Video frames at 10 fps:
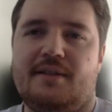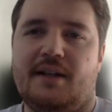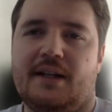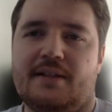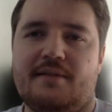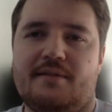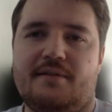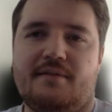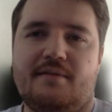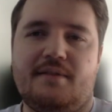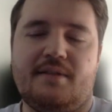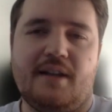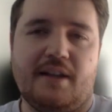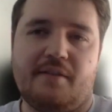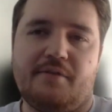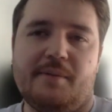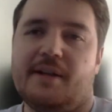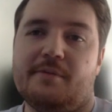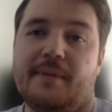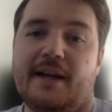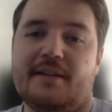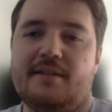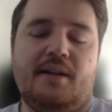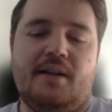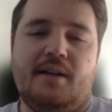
It's another 3-bedroom house.